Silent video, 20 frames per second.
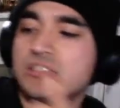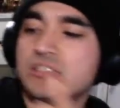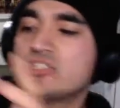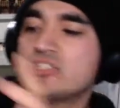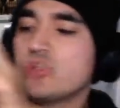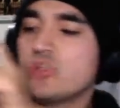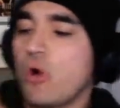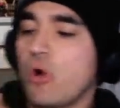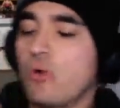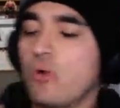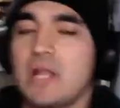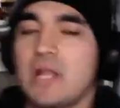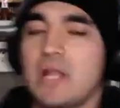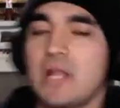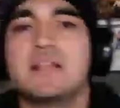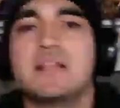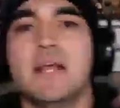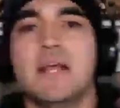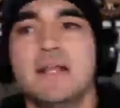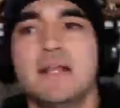And
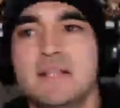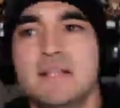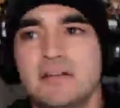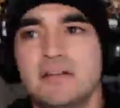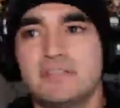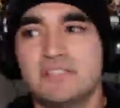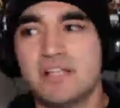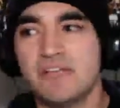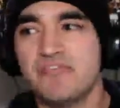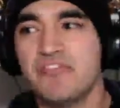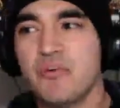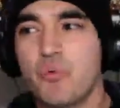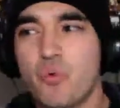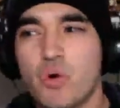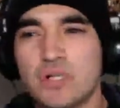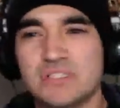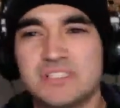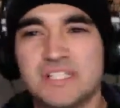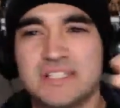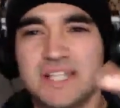so, there's
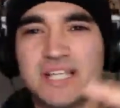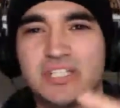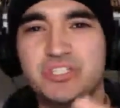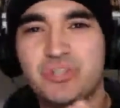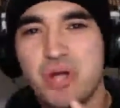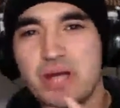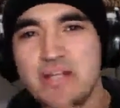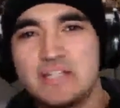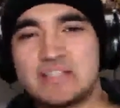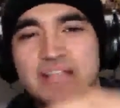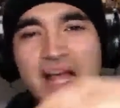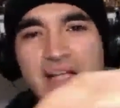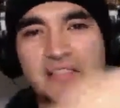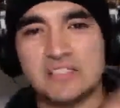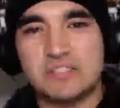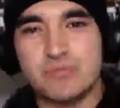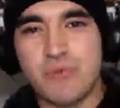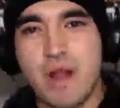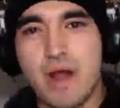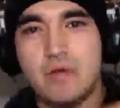different ones that they
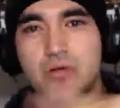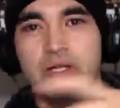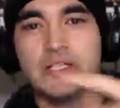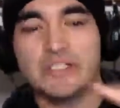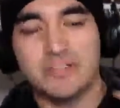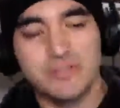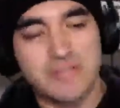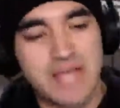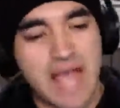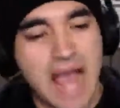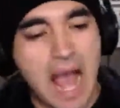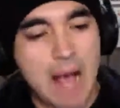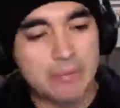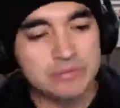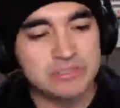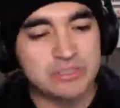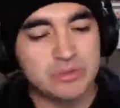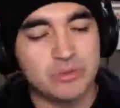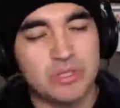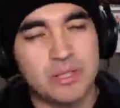try to dance around it till
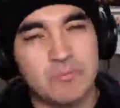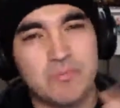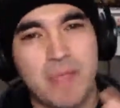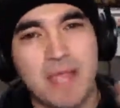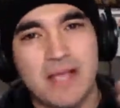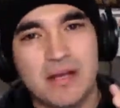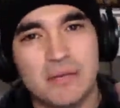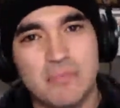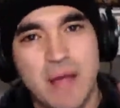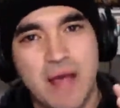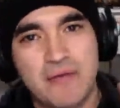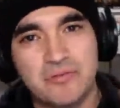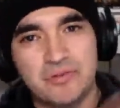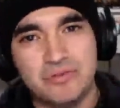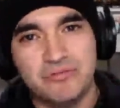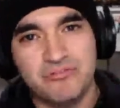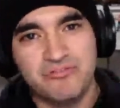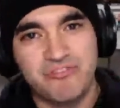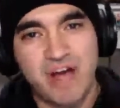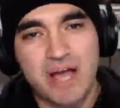they absolutely make
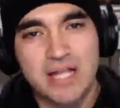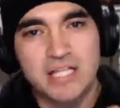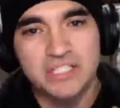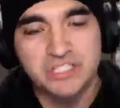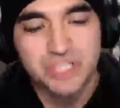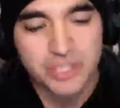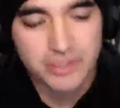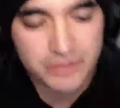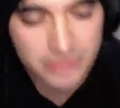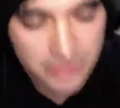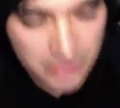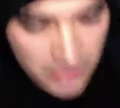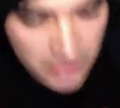them have to fight each